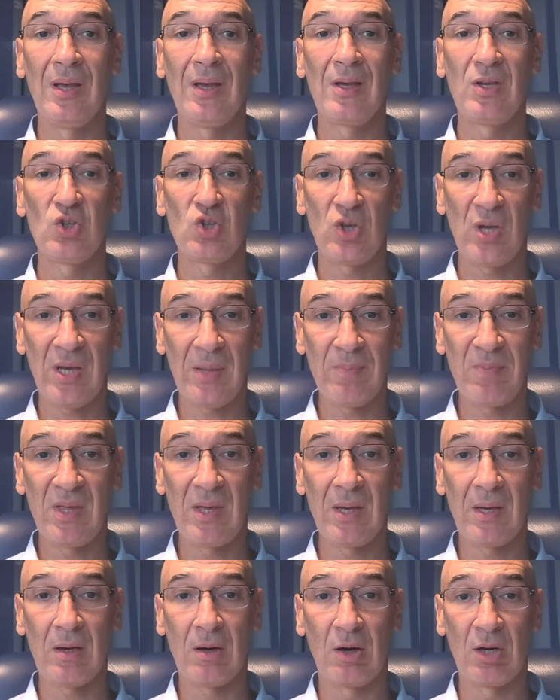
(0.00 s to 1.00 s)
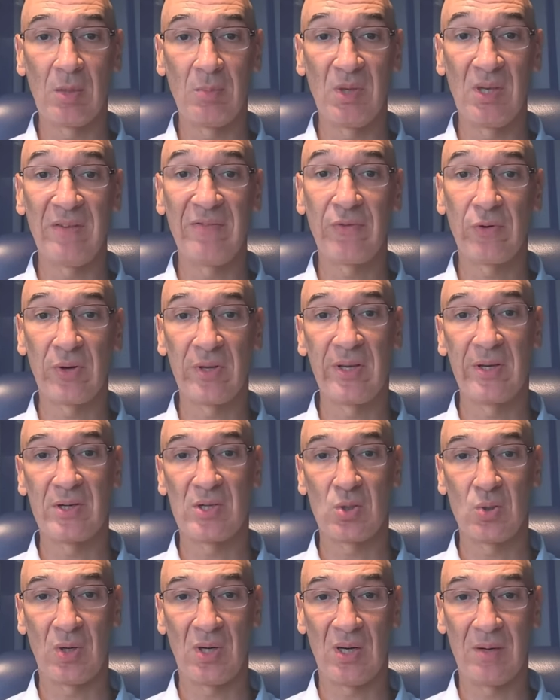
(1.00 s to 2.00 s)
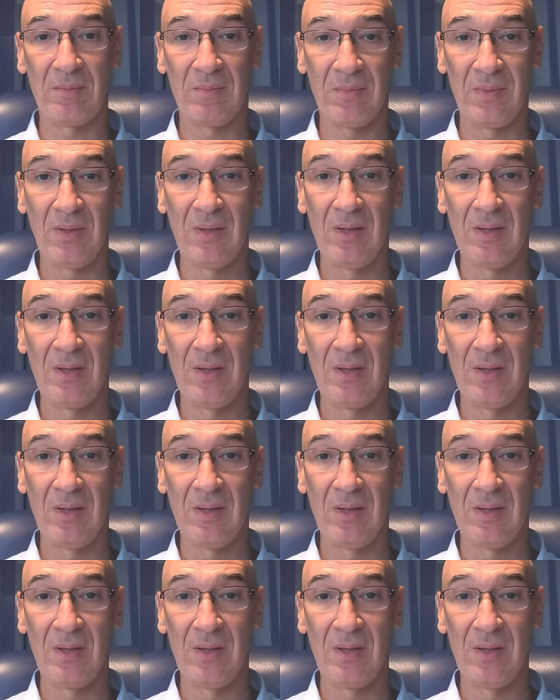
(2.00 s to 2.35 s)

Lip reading: shape the economy for years to come,